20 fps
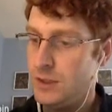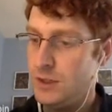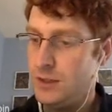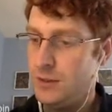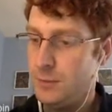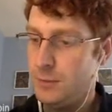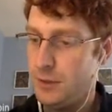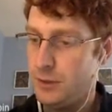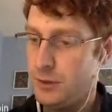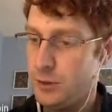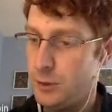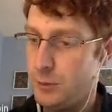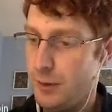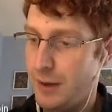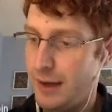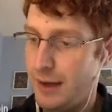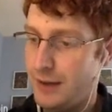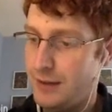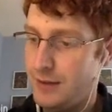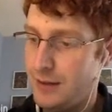But 2
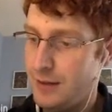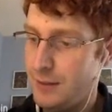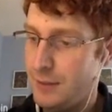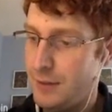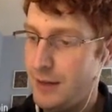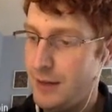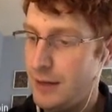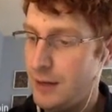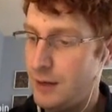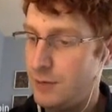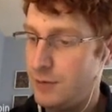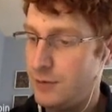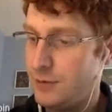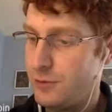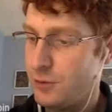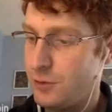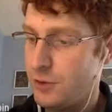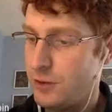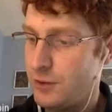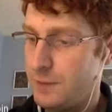pi is 8 pi over
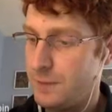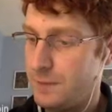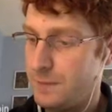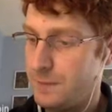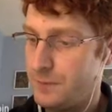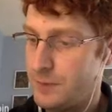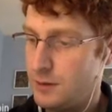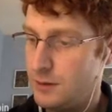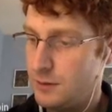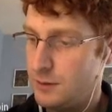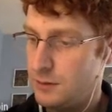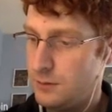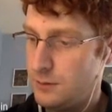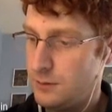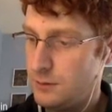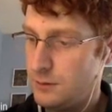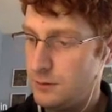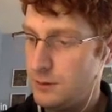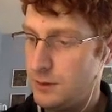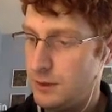4,
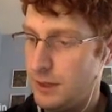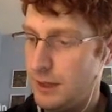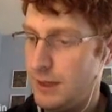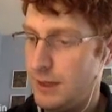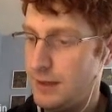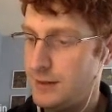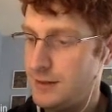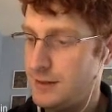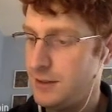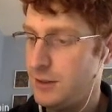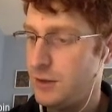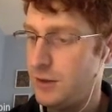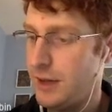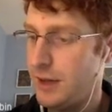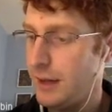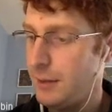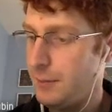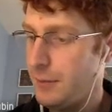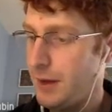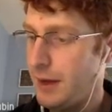and I still
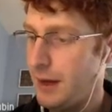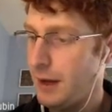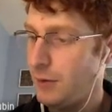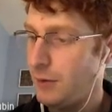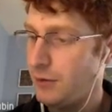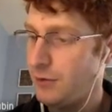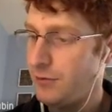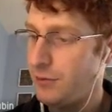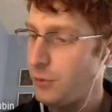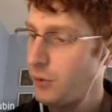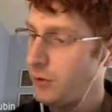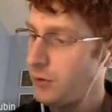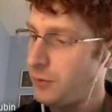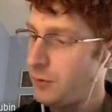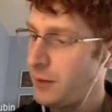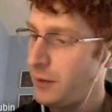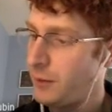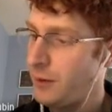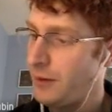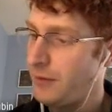get pi over 4 as
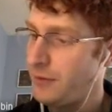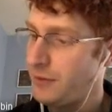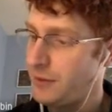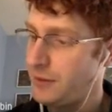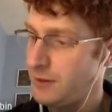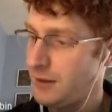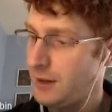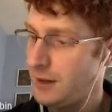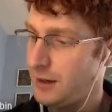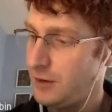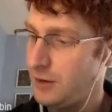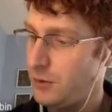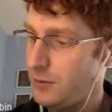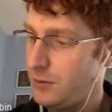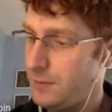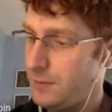my reference angle.